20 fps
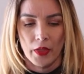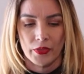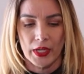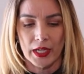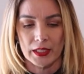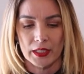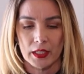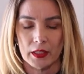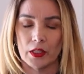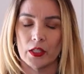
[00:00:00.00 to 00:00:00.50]

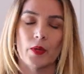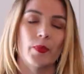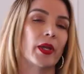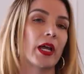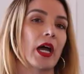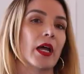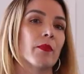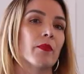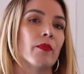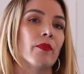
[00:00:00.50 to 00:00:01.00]
that's a little
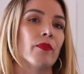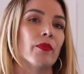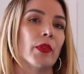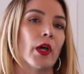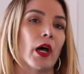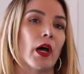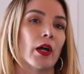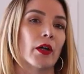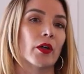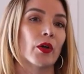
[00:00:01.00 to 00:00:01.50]
bit on
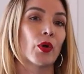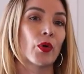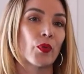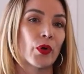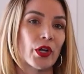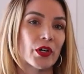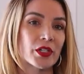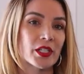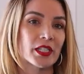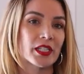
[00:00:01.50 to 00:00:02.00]
the
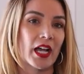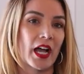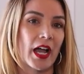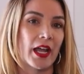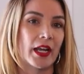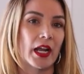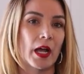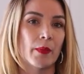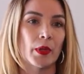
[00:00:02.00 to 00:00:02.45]
career side.